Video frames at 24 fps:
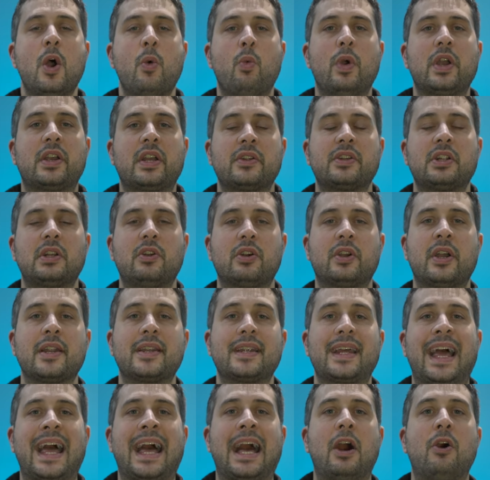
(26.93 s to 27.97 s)
We're going to look
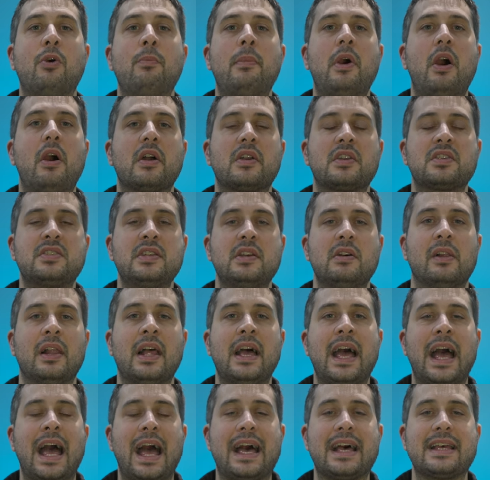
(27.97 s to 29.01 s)
at how Mark Steele
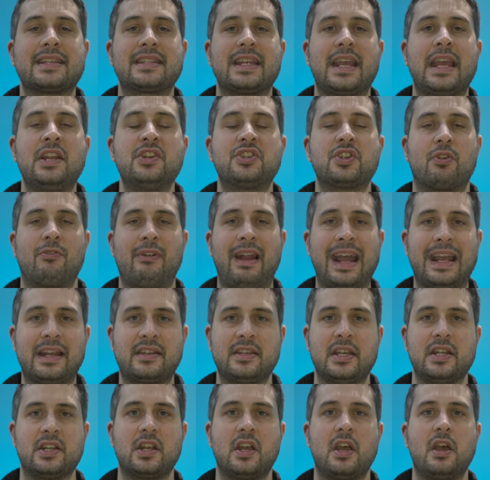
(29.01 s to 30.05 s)
has
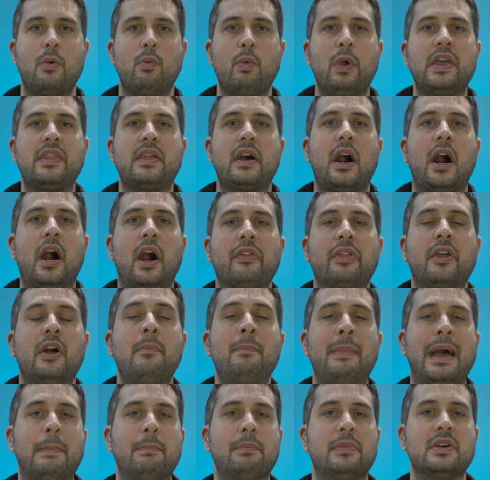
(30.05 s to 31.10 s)
interacted with other
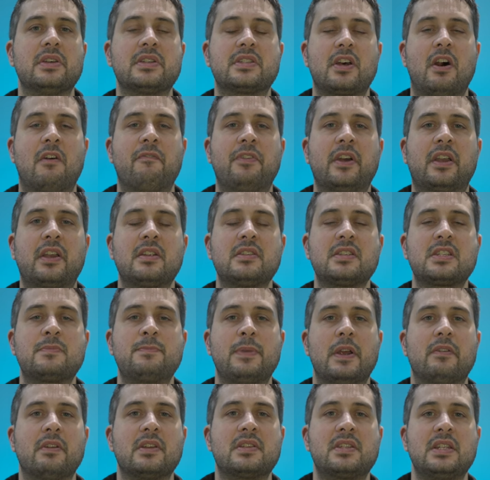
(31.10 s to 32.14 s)
members of the
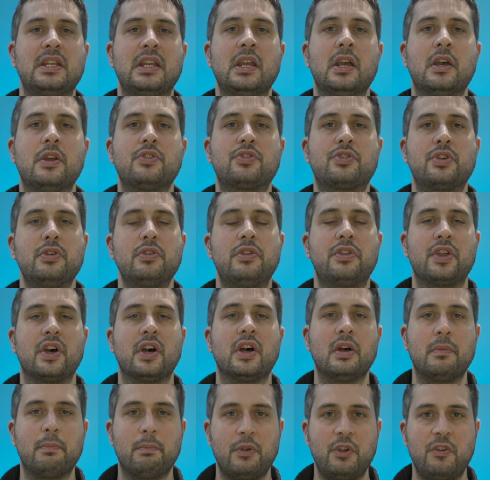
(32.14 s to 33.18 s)
conspiracy
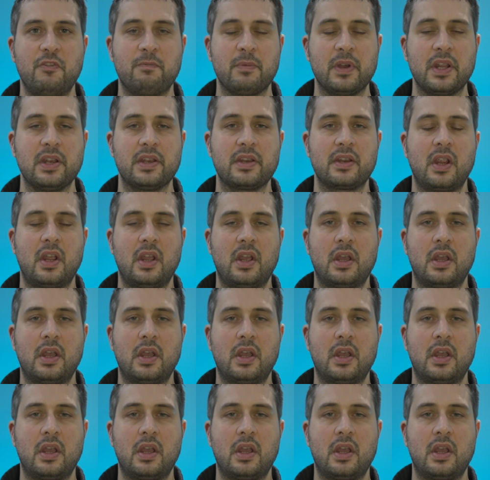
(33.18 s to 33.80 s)
truther movement.